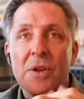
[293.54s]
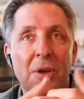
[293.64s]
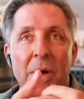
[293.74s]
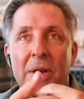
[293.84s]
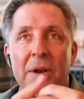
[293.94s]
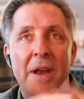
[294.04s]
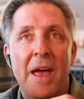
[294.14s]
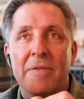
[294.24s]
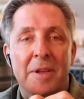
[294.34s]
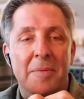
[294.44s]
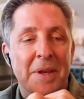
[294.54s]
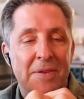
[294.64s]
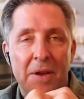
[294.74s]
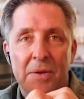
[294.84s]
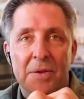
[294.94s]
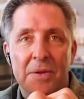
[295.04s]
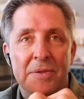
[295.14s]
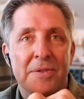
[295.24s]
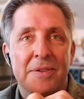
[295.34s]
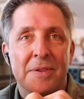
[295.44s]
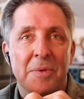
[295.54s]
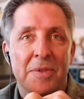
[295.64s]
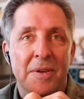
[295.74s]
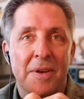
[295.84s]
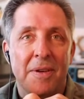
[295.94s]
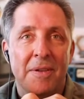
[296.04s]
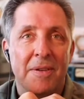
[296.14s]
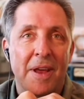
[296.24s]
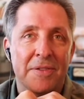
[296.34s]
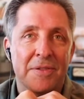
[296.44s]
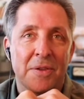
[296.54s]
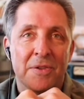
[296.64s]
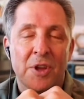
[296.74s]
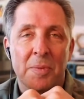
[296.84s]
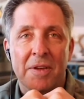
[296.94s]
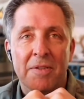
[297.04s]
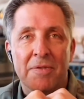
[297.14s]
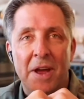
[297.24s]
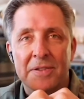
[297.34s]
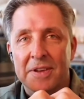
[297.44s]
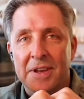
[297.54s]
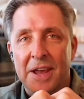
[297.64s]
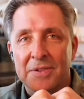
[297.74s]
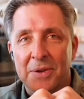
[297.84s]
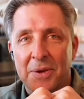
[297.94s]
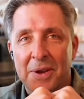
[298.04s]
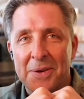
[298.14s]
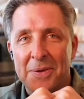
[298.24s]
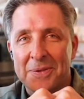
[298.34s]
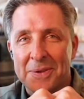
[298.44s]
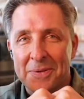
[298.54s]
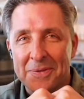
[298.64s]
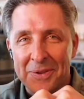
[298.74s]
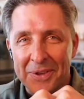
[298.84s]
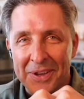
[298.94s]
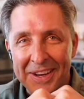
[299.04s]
go out and have McDonald's with an extra large helping of fries and a diet soda, and you'd still feel good?